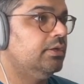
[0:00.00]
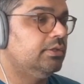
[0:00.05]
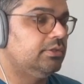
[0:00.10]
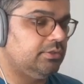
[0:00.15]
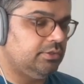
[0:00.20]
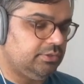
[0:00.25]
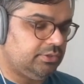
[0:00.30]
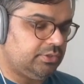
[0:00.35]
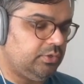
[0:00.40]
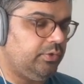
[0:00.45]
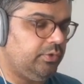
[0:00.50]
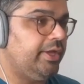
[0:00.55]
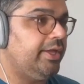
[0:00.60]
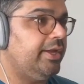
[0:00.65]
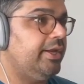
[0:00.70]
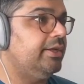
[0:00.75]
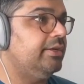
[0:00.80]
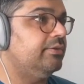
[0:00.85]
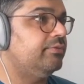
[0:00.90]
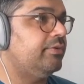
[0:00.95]
Let's go ahead
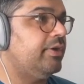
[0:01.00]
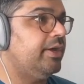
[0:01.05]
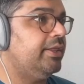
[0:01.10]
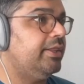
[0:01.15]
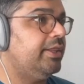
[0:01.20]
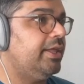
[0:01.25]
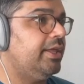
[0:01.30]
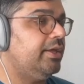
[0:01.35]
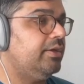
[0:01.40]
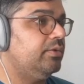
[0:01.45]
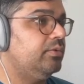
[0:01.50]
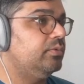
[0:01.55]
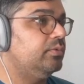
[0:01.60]
and define that.